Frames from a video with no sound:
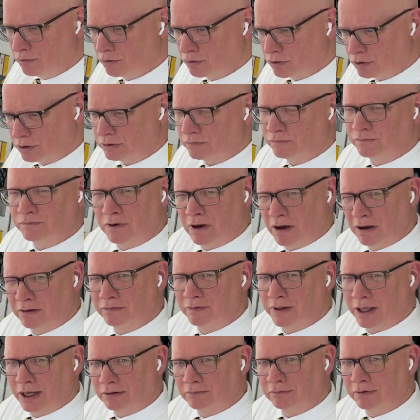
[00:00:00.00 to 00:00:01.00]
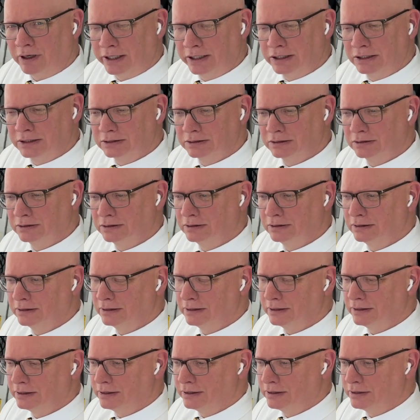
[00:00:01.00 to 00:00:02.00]
could have gotten that right.
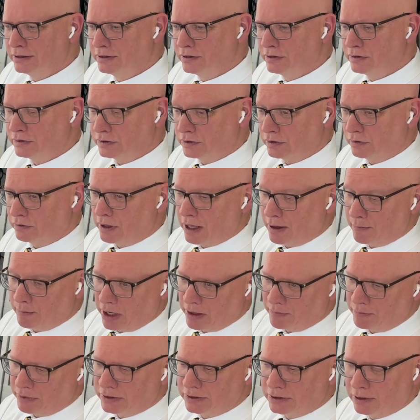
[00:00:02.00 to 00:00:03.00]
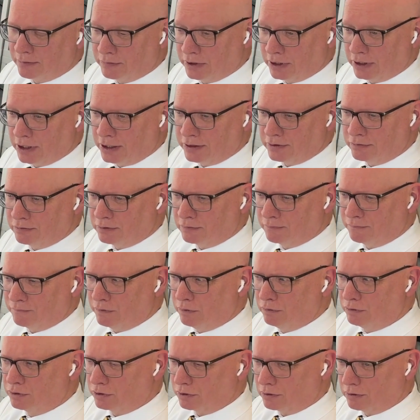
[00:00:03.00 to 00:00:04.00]
So that might be something that I do in the
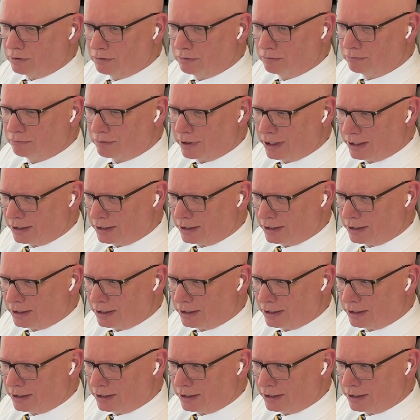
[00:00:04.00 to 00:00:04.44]
future, right?